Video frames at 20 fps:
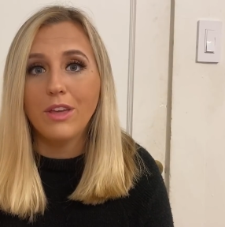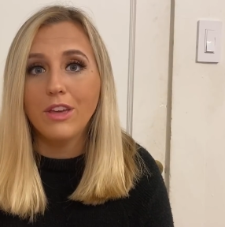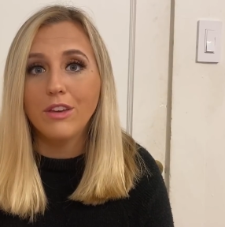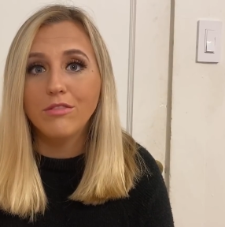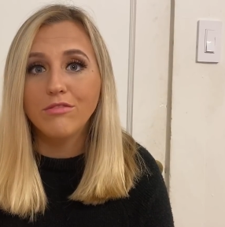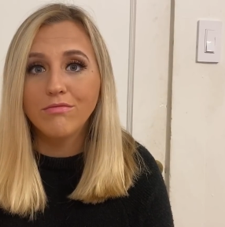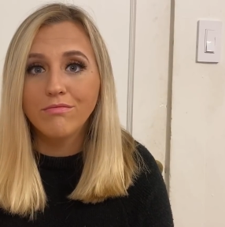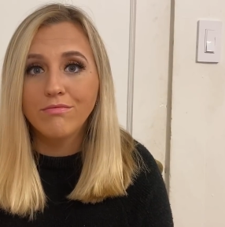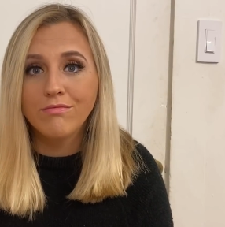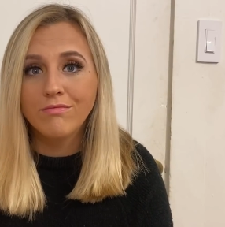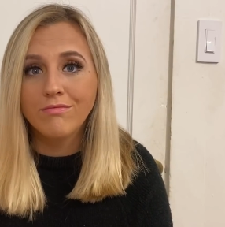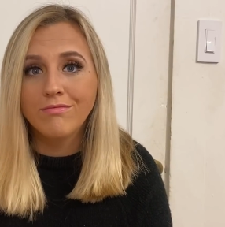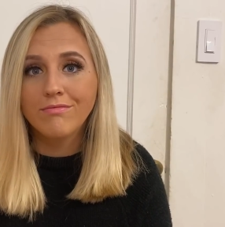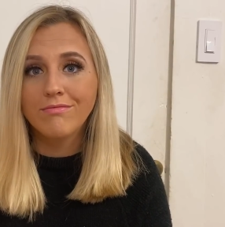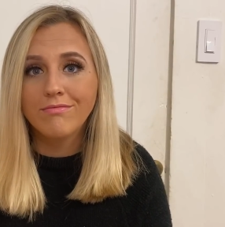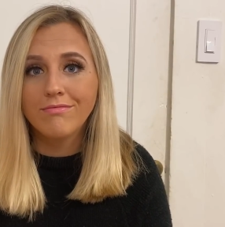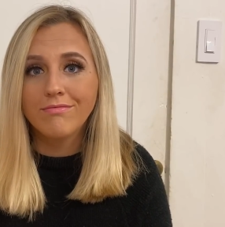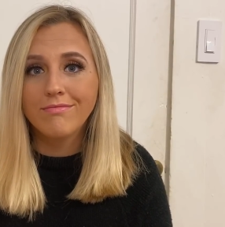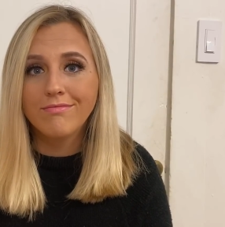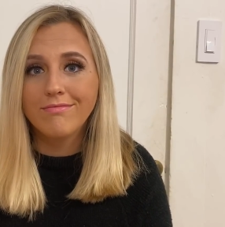you.
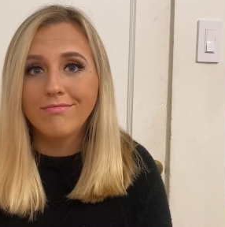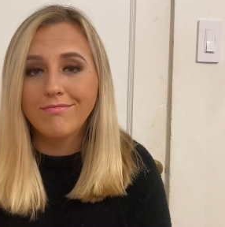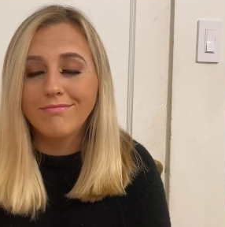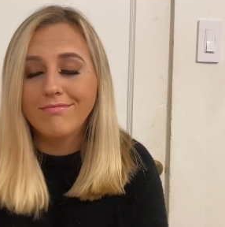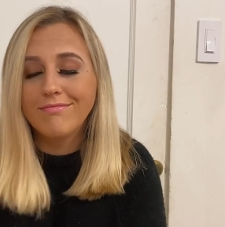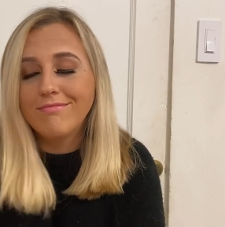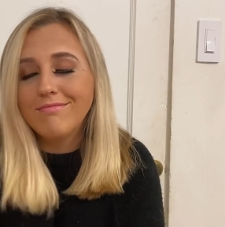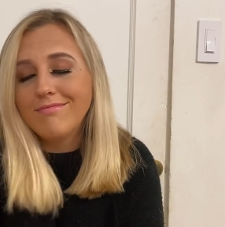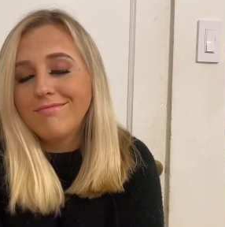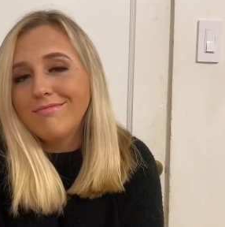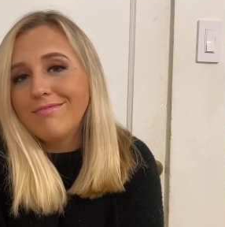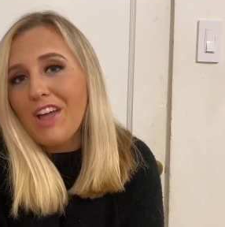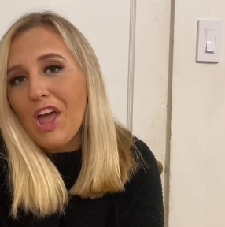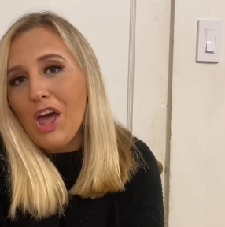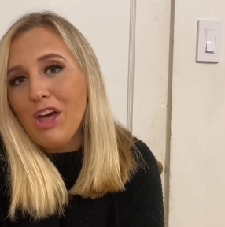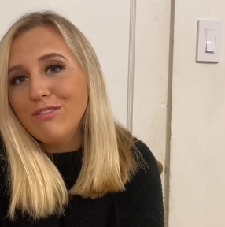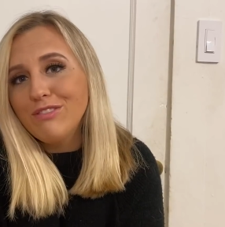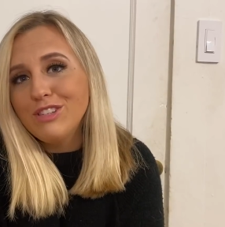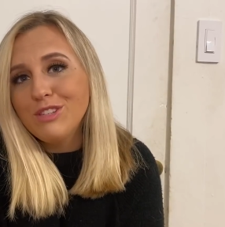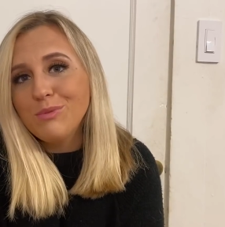
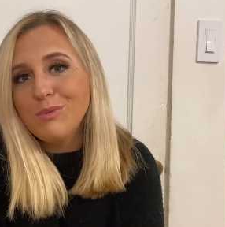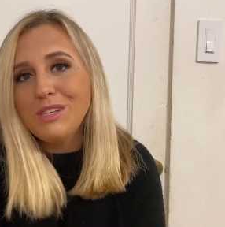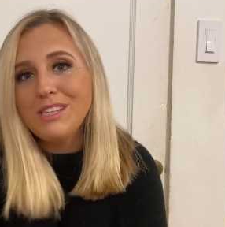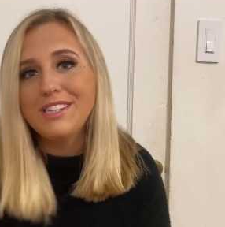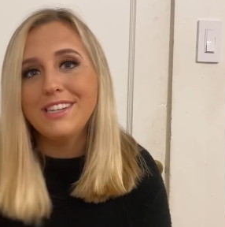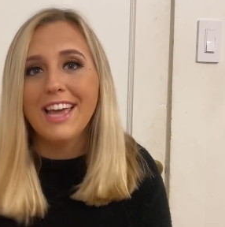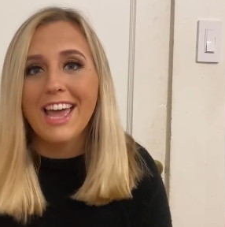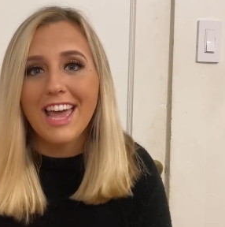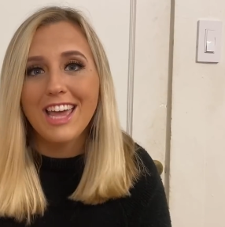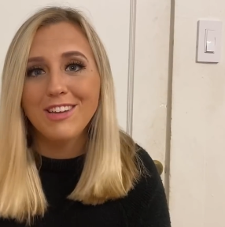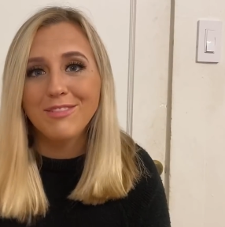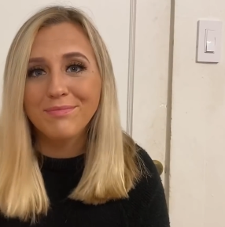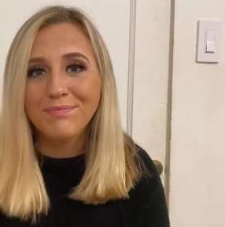Have a sweet day.